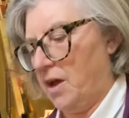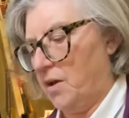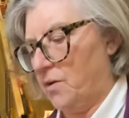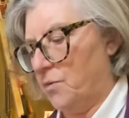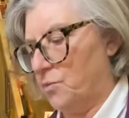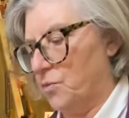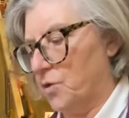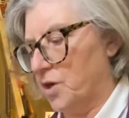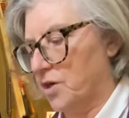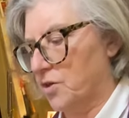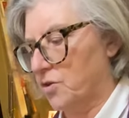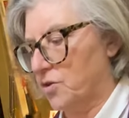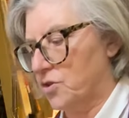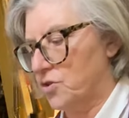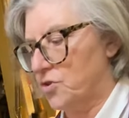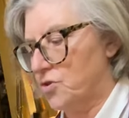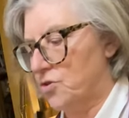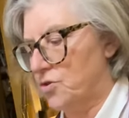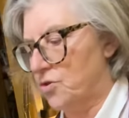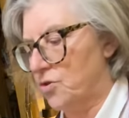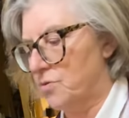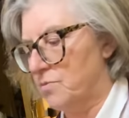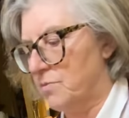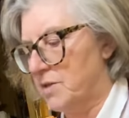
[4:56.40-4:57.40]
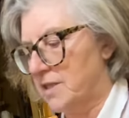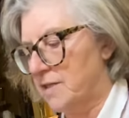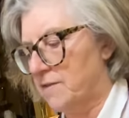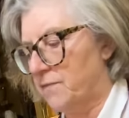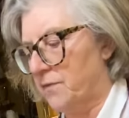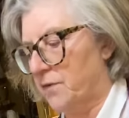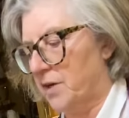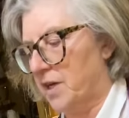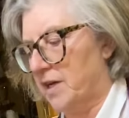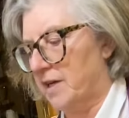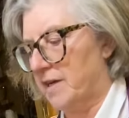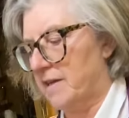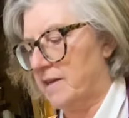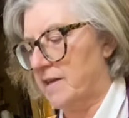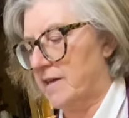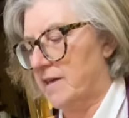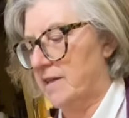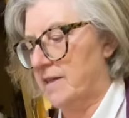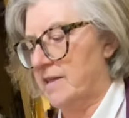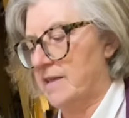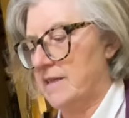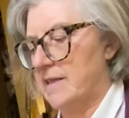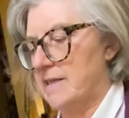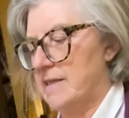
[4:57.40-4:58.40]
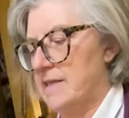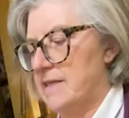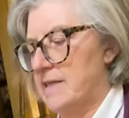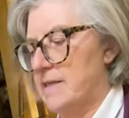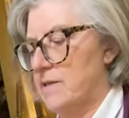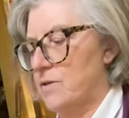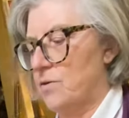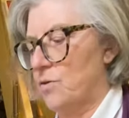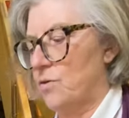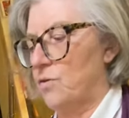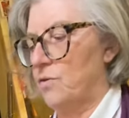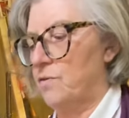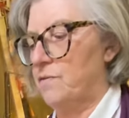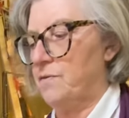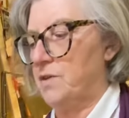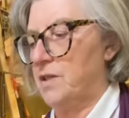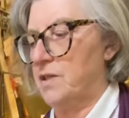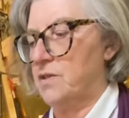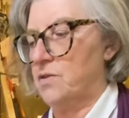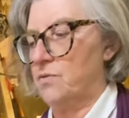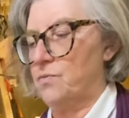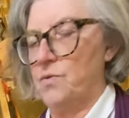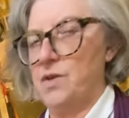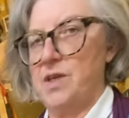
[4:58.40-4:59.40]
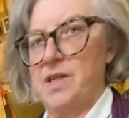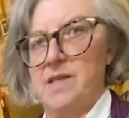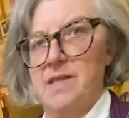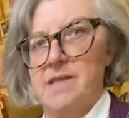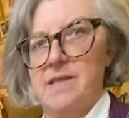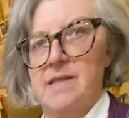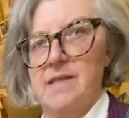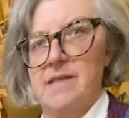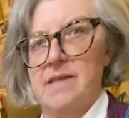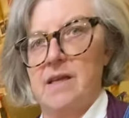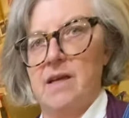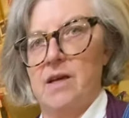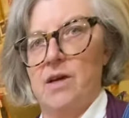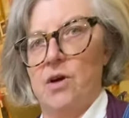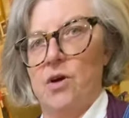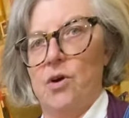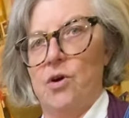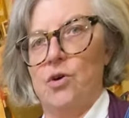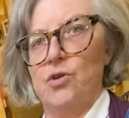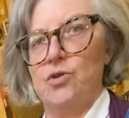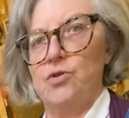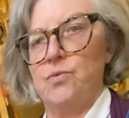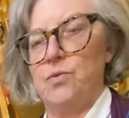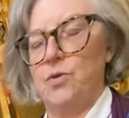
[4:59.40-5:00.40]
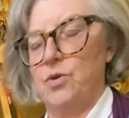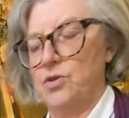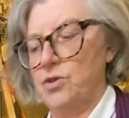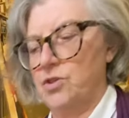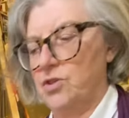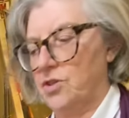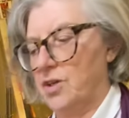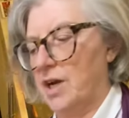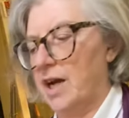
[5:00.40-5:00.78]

We're going to humidify that and dissolve it with hot water.